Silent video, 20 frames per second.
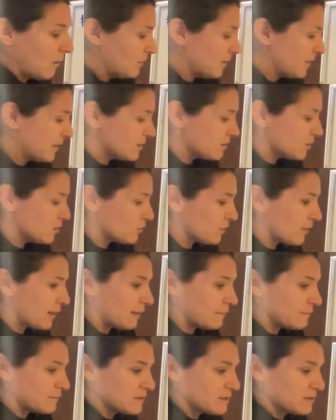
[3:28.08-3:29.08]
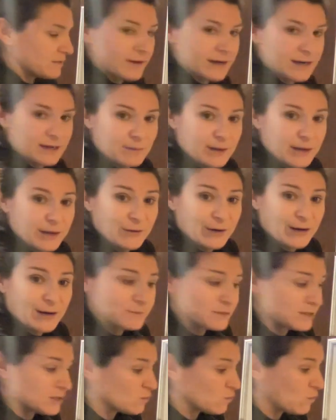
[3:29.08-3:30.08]
because grams divided by
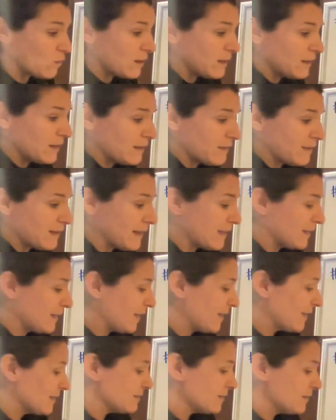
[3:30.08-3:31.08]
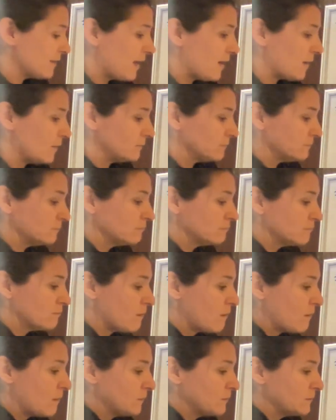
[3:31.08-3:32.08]
grams is 1 and they can cancel out.
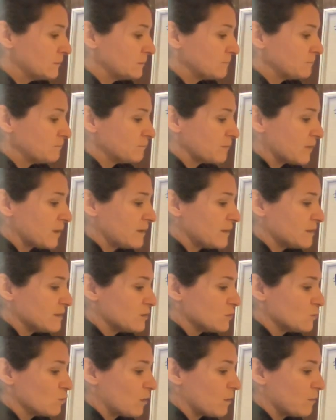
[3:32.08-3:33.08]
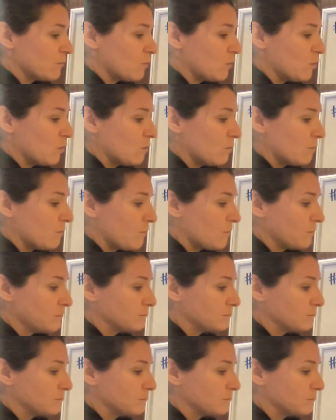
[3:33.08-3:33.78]
And this is 1 mole.